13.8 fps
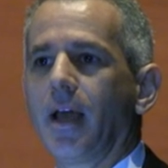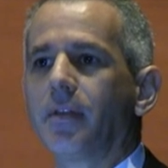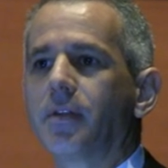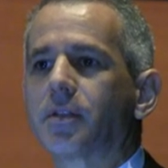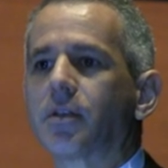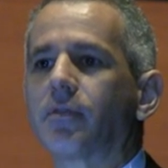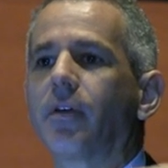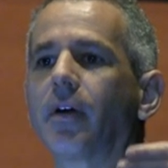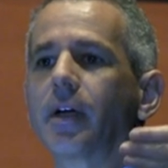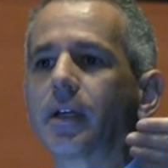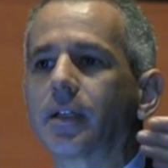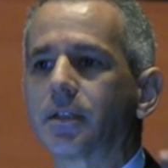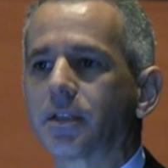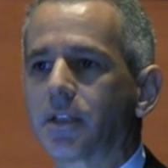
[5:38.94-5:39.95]
And this is very
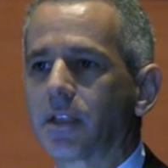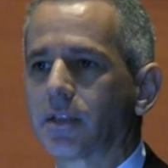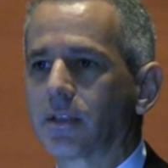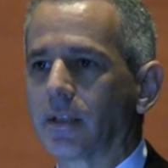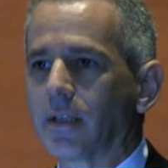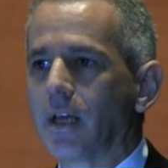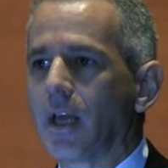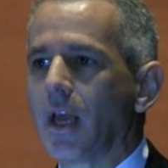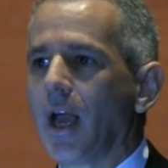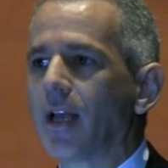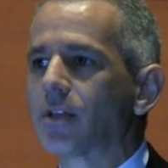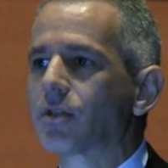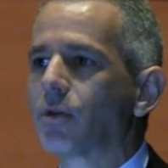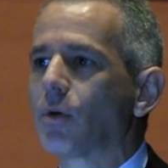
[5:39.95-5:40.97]
consistent.
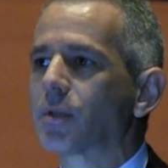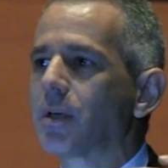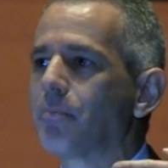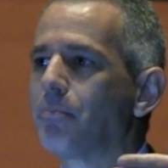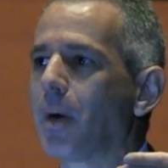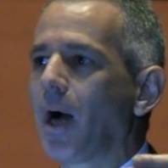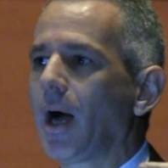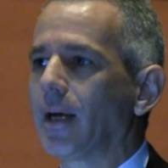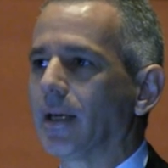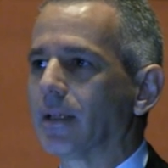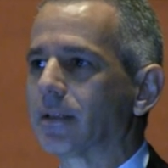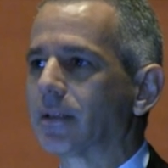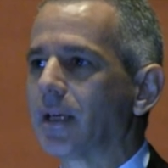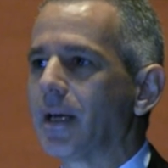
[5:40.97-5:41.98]
And so it's a
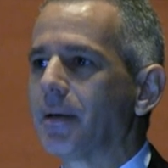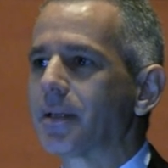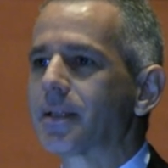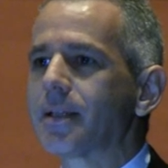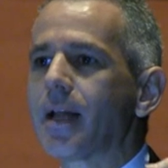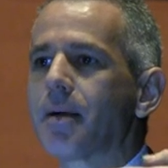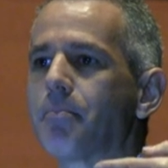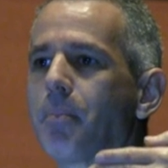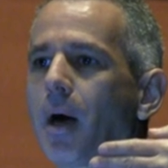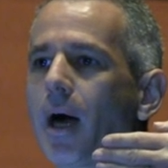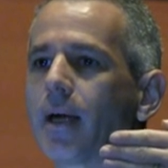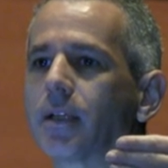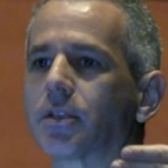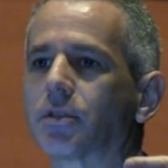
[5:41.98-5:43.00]
bias. It's not a
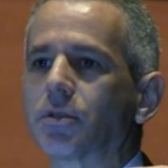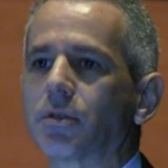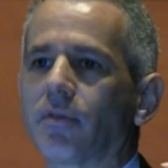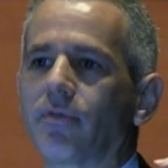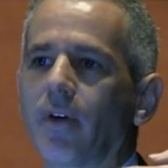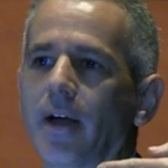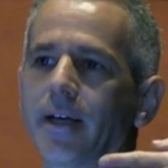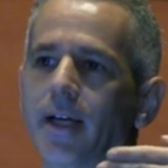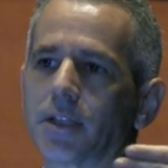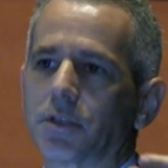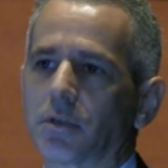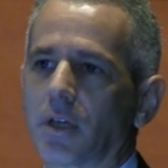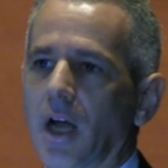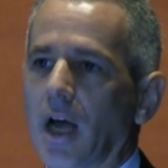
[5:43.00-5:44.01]
bias due to
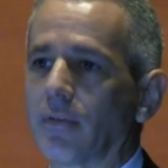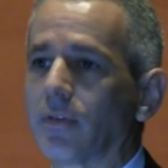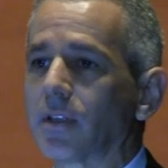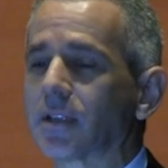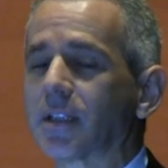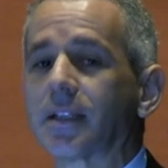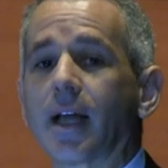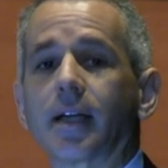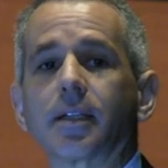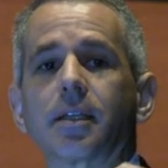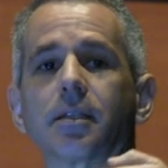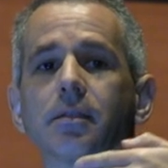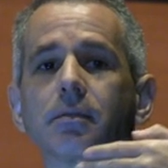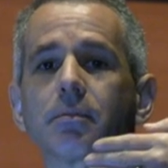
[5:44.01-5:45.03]
financial conflicts. It's not a
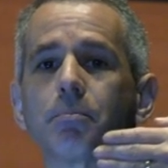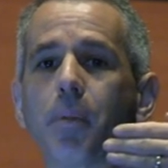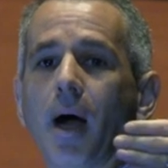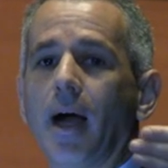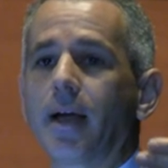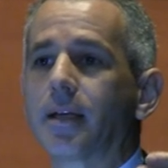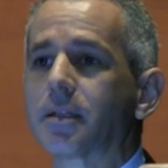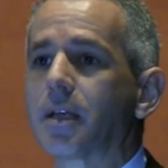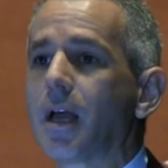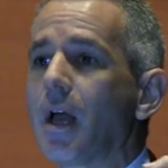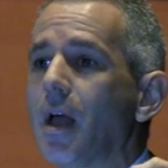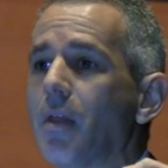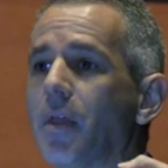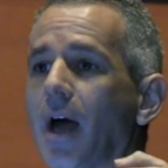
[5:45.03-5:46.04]
bias
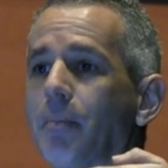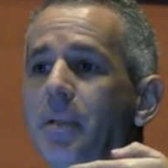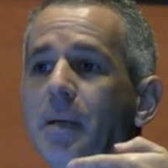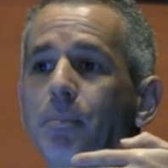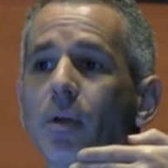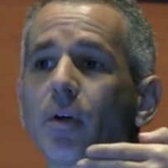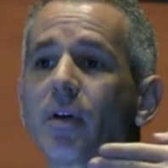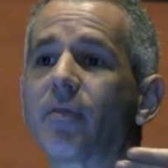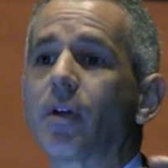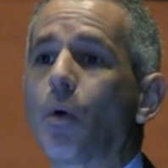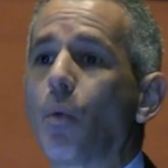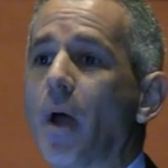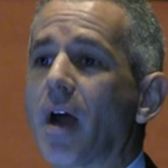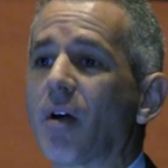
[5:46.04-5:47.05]
that people are even
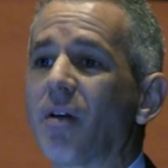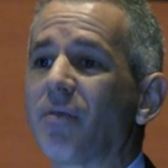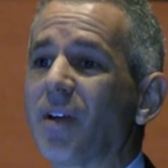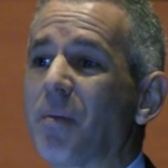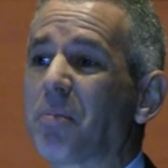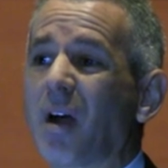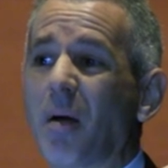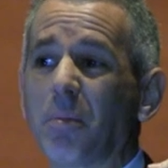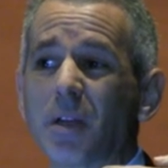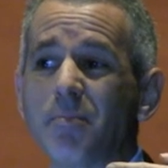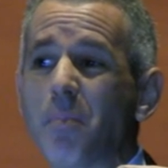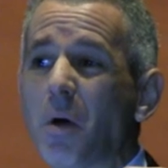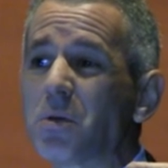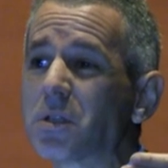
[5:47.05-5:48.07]
aware of, and probably
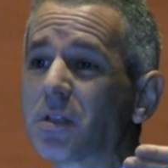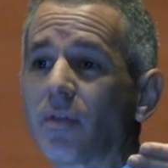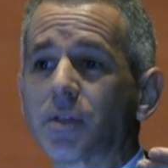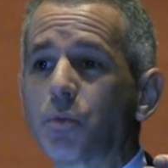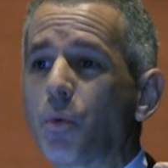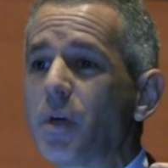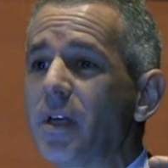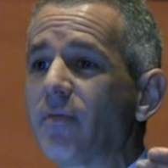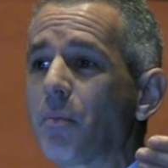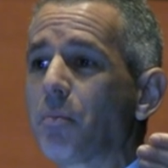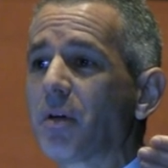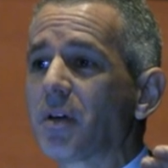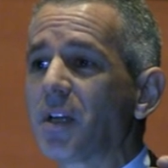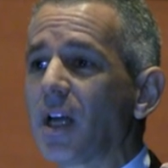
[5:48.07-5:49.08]
most of us wouldn't
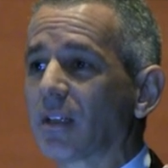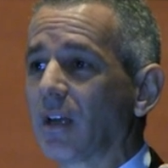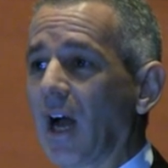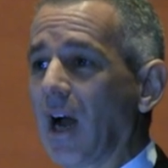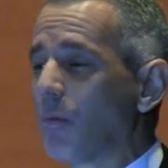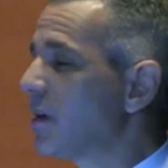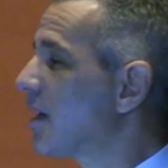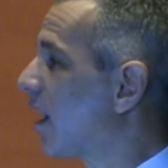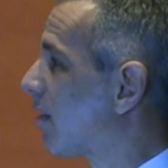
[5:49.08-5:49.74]
even predict. I would